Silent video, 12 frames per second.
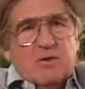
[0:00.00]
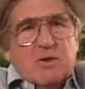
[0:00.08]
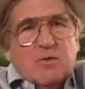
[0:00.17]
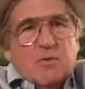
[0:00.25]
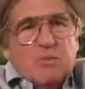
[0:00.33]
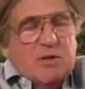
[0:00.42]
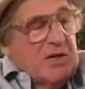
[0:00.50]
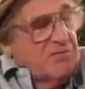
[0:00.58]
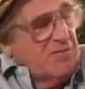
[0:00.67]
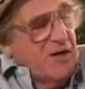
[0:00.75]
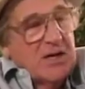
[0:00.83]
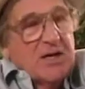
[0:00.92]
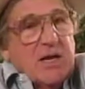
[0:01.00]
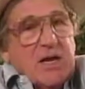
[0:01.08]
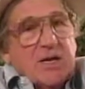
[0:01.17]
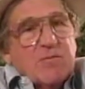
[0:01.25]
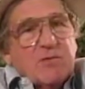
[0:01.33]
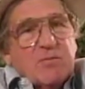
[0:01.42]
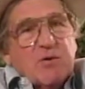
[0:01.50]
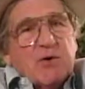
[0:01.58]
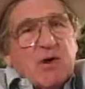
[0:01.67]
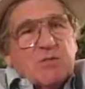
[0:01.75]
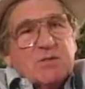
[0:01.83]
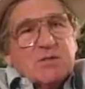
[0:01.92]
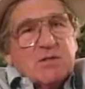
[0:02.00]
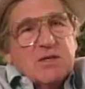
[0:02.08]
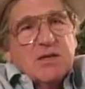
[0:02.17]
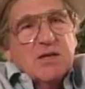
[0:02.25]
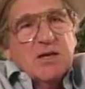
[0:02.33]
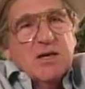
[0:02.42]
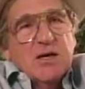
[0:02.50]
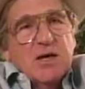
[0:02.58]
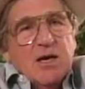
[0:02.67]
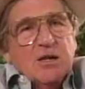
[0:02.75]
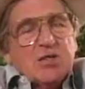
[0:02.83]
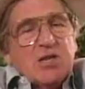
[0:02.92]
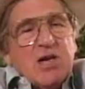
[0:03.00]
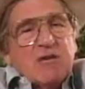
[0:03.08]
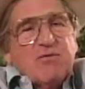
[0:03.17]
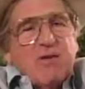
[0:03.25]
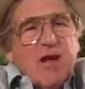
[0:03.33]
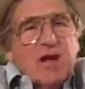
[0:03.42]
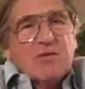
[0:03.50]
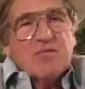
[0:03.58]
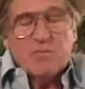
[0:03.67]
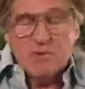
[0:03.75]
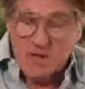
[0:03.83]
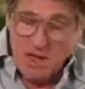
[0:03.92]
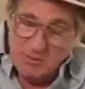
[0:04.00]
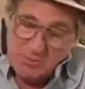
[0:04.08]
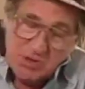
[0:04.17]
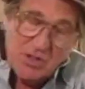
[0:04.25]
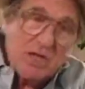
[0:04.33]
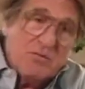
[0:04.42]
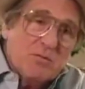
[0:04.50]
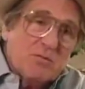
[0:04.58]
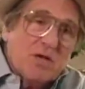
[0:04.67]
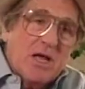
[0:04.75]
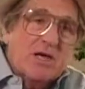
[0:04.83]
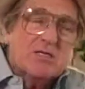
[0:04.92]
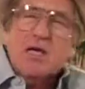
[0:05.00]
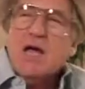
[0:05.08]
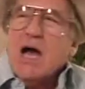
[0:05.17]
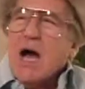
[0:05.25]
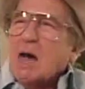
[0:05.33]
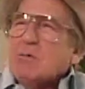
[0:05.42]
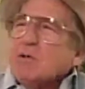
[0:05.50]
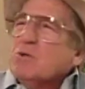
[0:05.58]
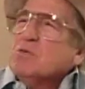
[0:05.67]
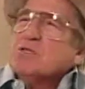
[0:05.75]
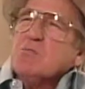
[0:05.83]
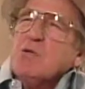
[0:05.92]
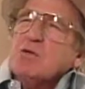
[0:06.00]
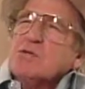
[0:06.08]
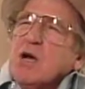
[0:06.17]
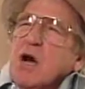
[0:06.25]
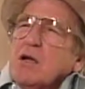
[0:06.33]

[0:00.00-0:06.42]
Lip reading: You know, the women have flanken hanging from their arms. She had flanken from the arms, she had it from the legs. I mean, it was the most